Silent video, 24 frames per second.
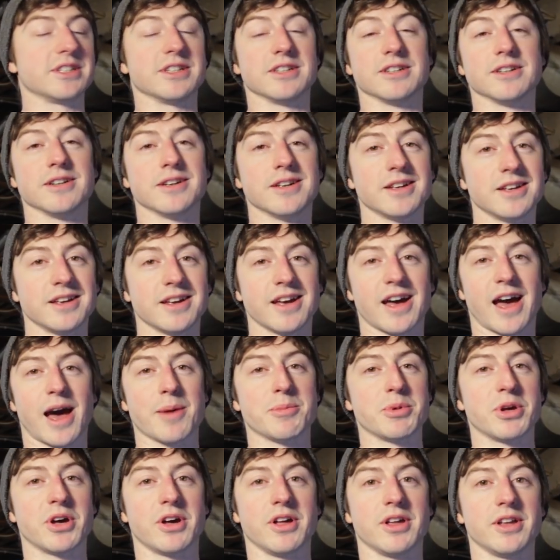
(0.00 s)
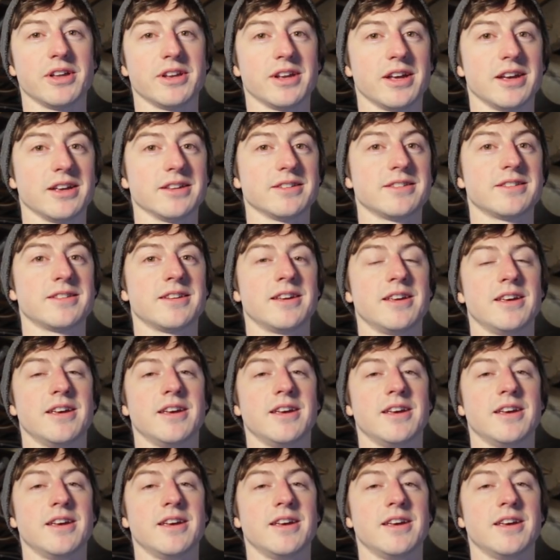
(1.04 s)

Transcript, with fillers: and Happy Holidays.